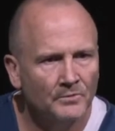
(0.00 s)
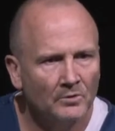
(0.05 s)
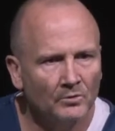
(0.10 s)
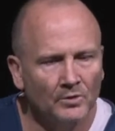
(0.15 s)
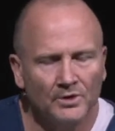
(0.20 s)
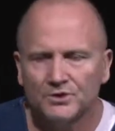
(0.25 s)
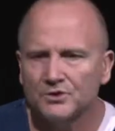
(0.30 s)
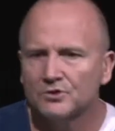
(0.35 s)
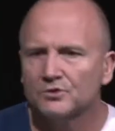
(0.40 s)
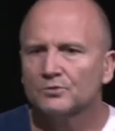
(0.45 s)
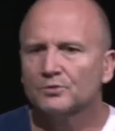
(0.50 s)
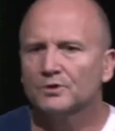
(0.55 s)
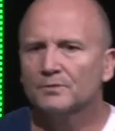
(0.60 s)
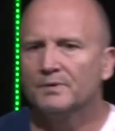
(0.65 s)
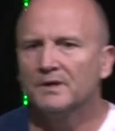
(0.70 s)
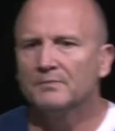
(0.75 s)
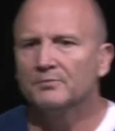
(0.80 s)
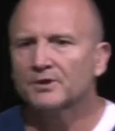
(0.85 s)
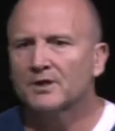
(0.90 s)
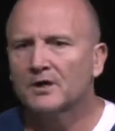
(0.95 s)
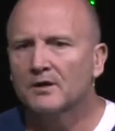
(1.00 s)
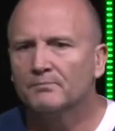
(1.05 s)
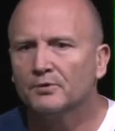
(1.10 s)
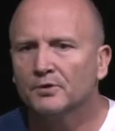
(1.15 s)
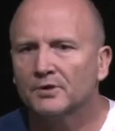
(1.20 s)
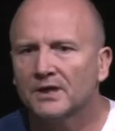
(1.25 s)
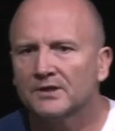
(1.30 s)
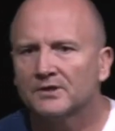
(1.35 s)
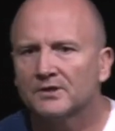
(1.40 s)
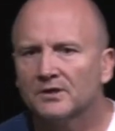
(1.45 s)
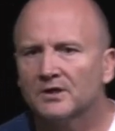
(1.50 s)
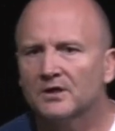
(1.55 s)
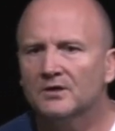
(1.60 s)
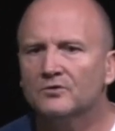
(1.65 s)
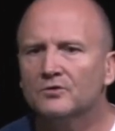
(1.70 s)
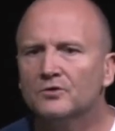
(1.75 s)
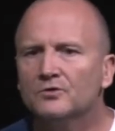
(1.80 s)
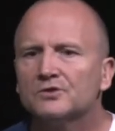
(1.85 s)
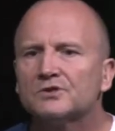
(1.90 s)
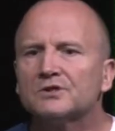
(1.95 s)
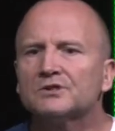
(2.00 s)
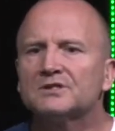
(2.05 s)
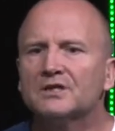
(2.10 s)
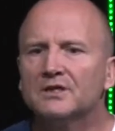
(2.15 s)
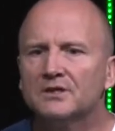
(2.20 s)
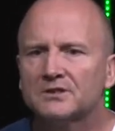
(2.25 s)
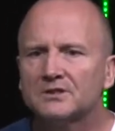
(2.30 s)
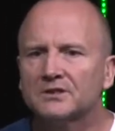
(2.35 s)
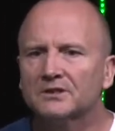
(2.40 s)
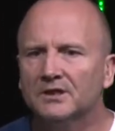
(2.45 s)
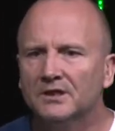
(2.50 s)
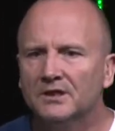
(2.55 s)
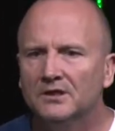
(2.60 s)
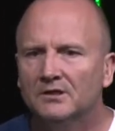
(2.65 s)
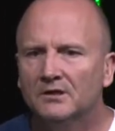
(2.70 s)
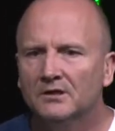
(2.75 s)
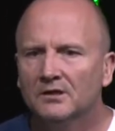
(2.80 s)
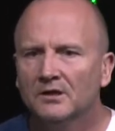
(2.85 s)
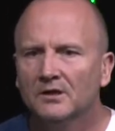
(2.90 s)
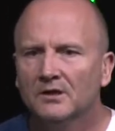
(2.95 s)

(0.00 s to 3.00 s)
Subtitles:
What did you do with the people that I put underneath you to teach and lead?